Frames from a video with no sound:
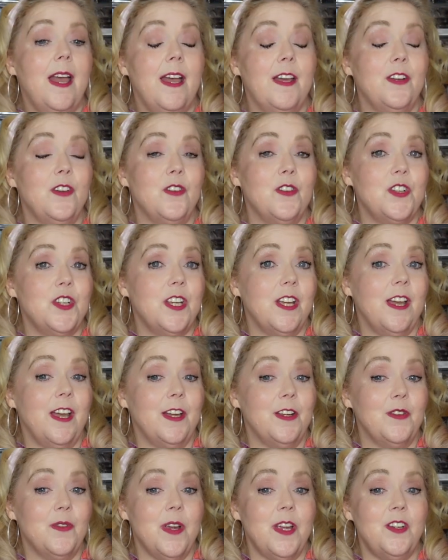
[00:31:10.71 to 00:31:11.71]
and nourishing
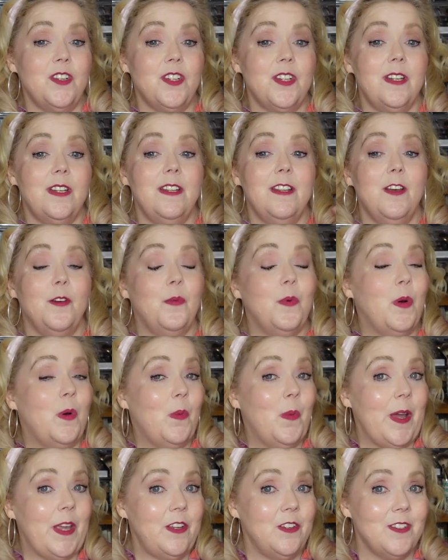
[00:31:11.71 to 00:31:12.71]
hydration that
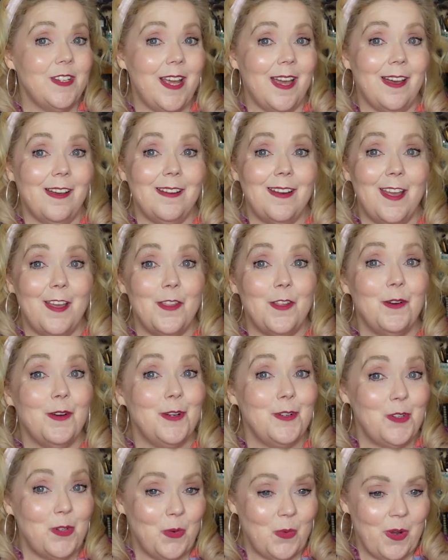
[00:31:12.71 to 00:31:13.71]
won't weigh you down. And there
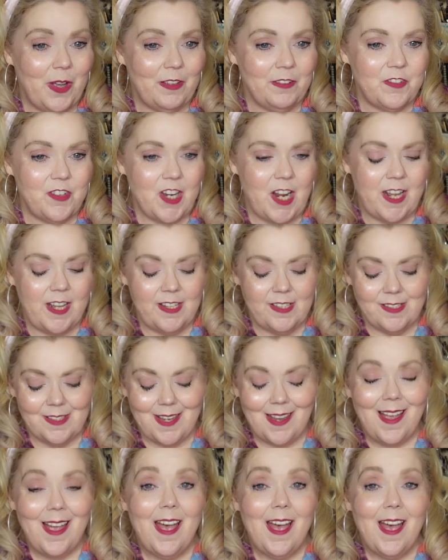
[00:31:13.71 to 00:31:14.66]
are twelve shades.